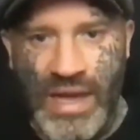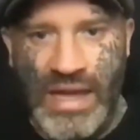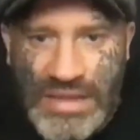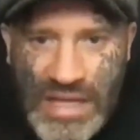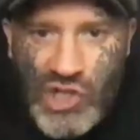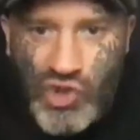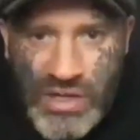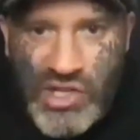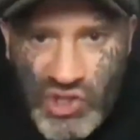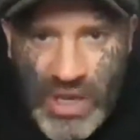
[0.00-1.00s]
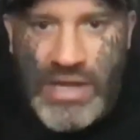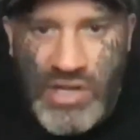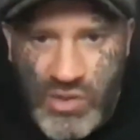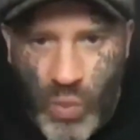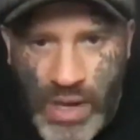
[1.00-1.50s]
It literally
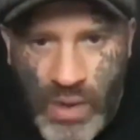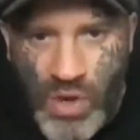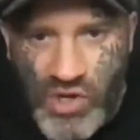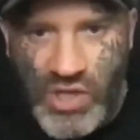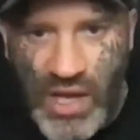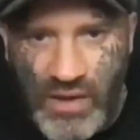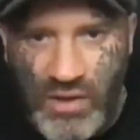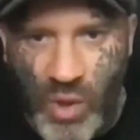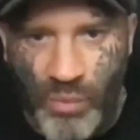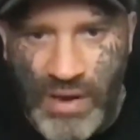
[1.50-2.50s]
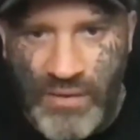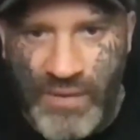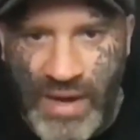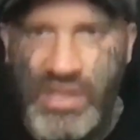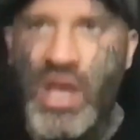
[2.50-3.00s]
changes the way in which your brain
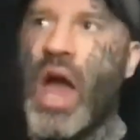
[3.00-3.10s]
fires.